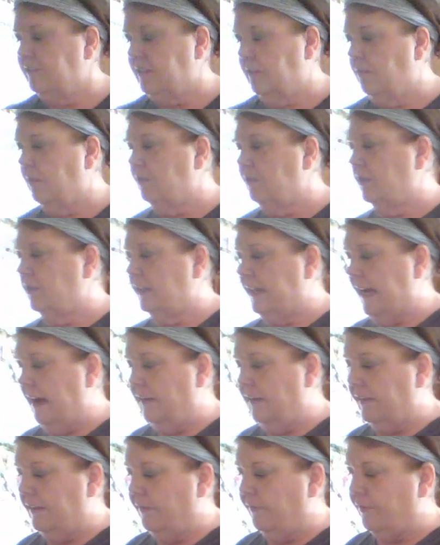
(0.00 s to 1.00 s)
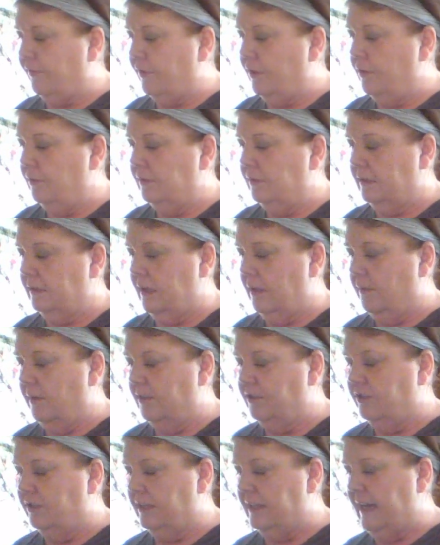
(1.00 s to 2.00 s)
they want you to count the fruit, and they
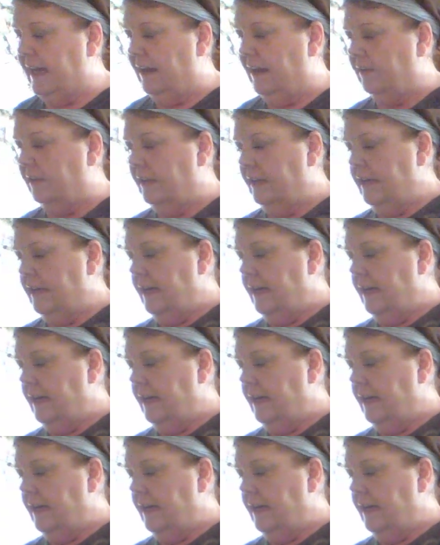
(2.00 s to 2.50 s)
want you to count,